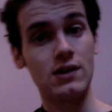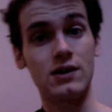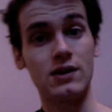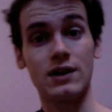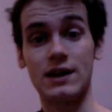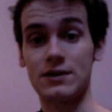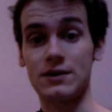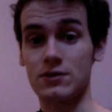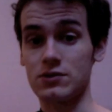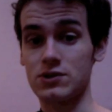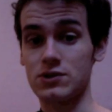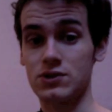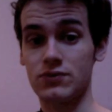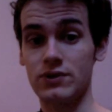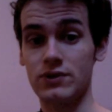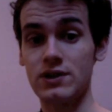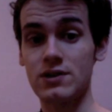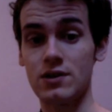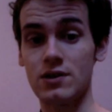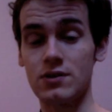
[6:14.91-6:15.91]
Get those
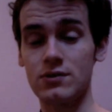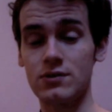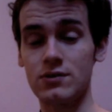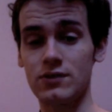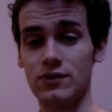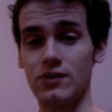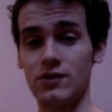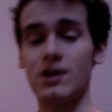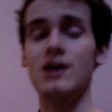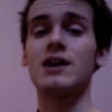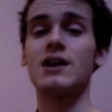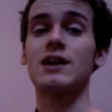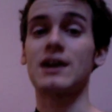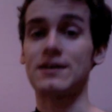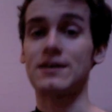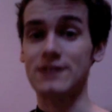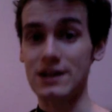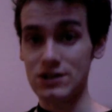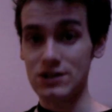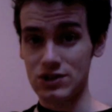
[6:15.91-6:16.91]
3 notes, get
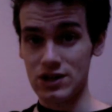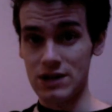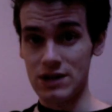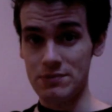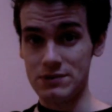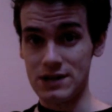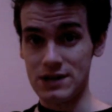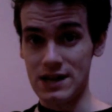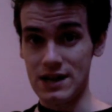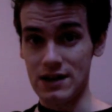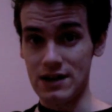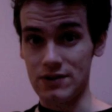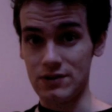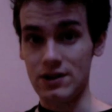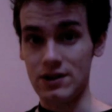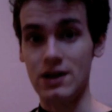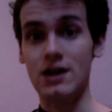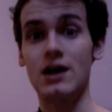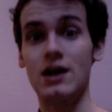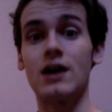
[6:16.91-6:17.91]
that shape down,
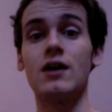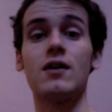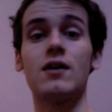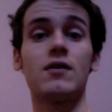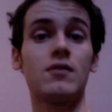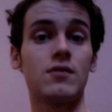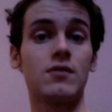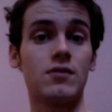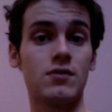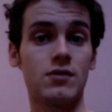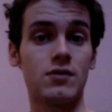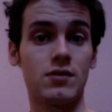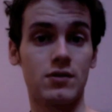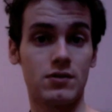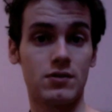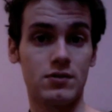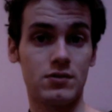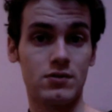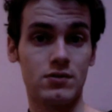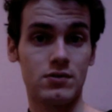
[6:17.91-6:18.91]

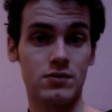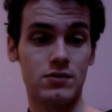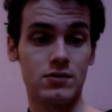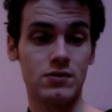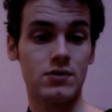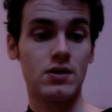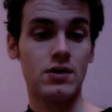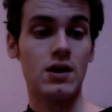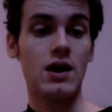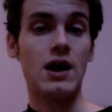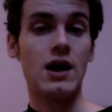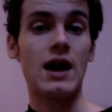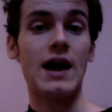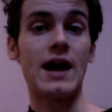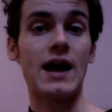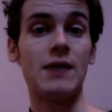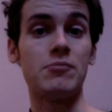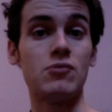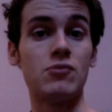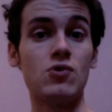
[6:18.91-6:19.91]

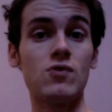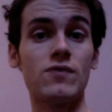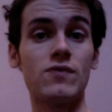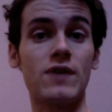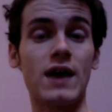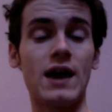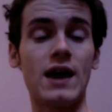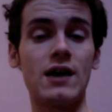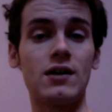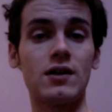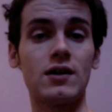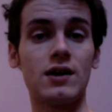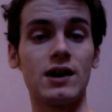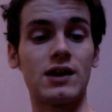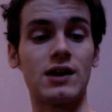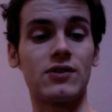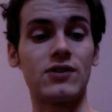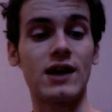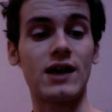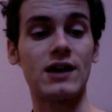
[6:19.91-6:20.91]
and move that
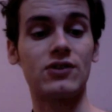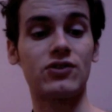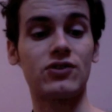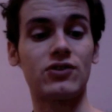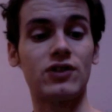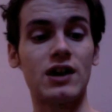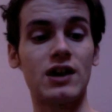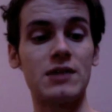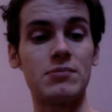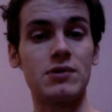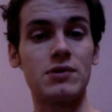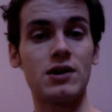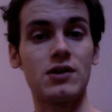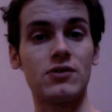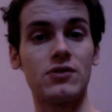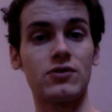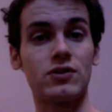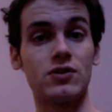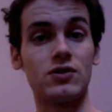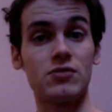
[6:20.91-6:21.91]
exact shape
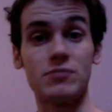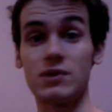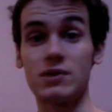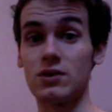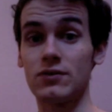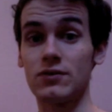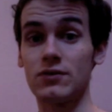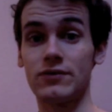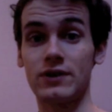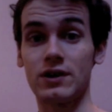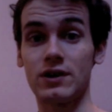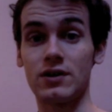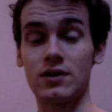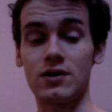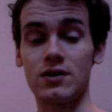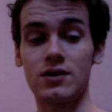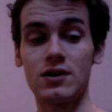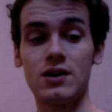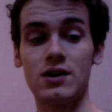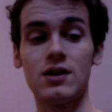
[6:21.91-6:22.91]
so your middle finger
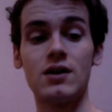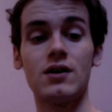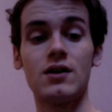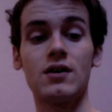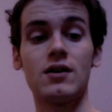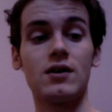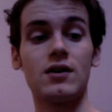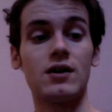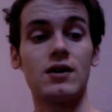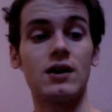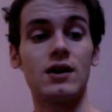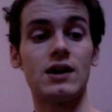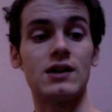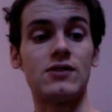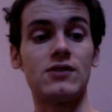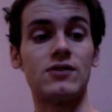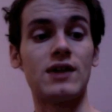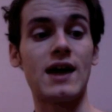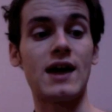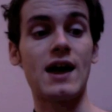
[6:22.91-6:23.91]

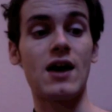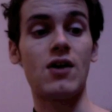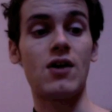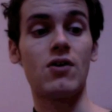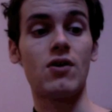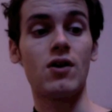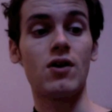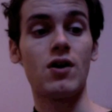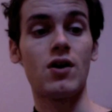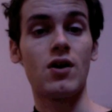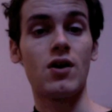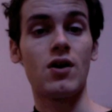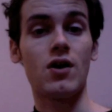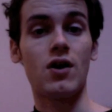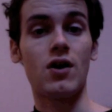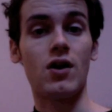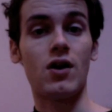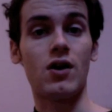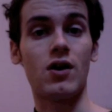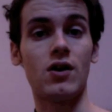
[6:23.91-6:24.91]
is now
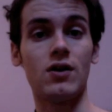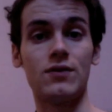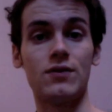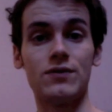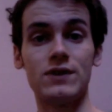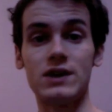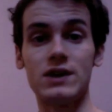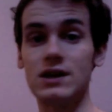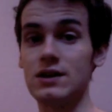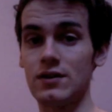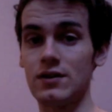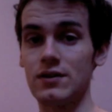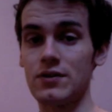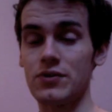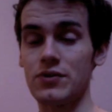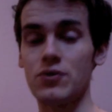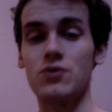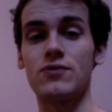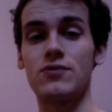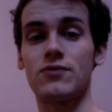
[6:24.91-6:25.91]
on the
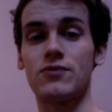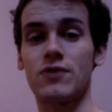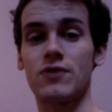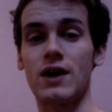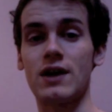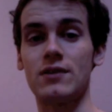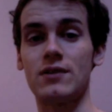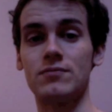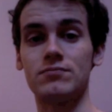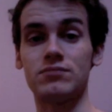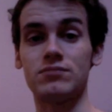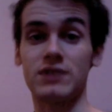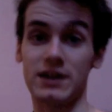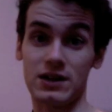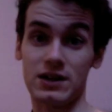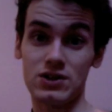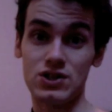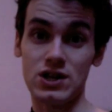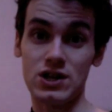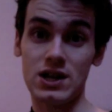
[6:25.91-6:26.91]
3rd fret, playing
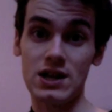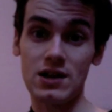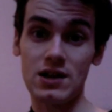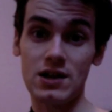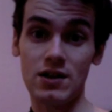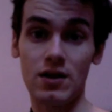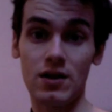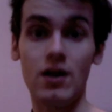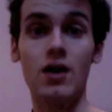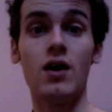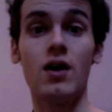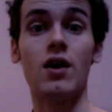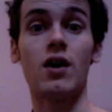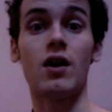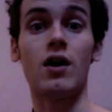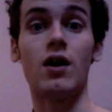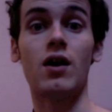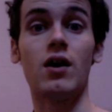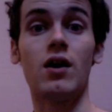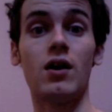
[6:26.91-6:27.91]
a G
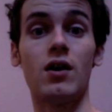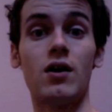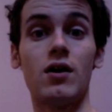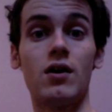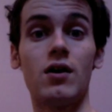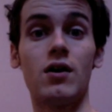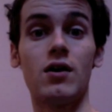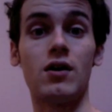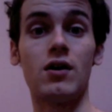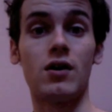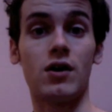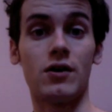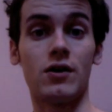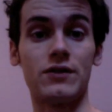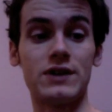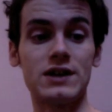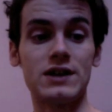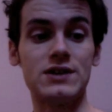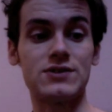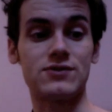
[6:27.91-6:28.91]
on
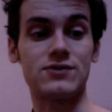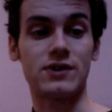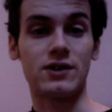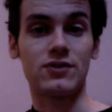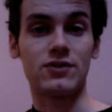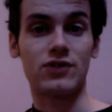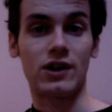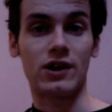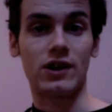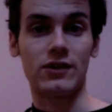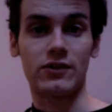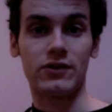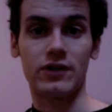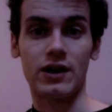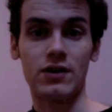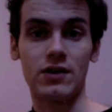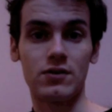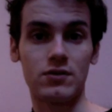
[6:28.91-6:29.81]
the E string. Check this out.